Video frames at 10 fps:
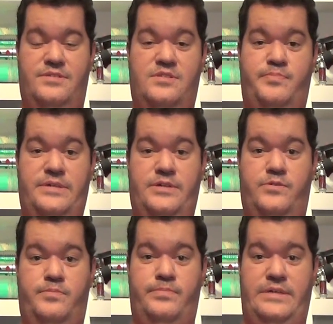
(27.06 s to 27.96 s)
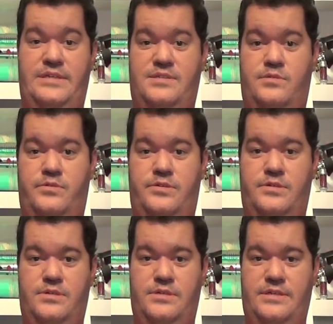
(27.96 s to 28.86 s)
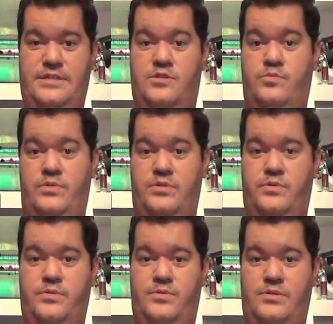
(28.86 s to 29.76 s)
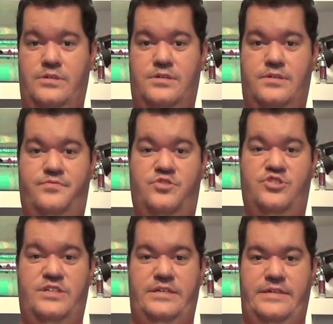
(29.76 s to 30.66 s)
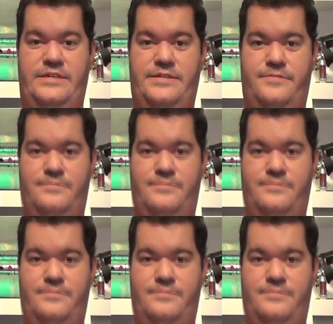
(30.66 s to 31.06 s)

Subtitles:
inspired by his look in The Return of the Jedi.